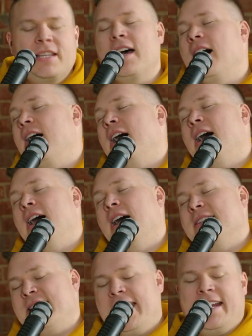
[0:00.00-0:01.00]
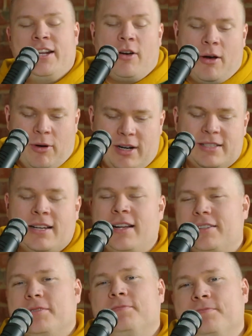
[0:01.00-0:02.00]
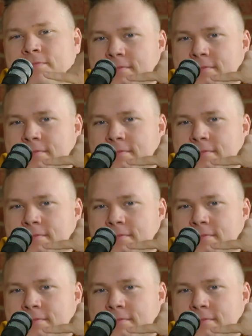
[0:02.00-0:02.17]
Ah, dang it, no, I want to talk to him.